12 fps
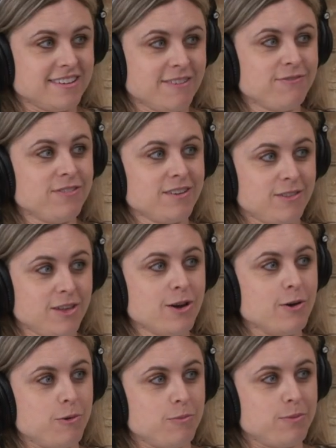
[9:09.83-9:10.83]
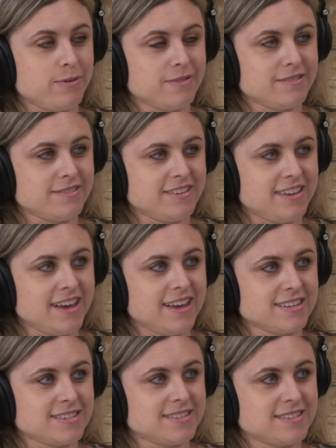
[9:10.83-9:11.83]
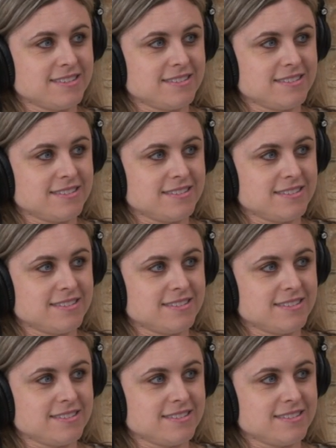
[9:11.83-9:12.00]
of the globe. Yes. Yeah, but that's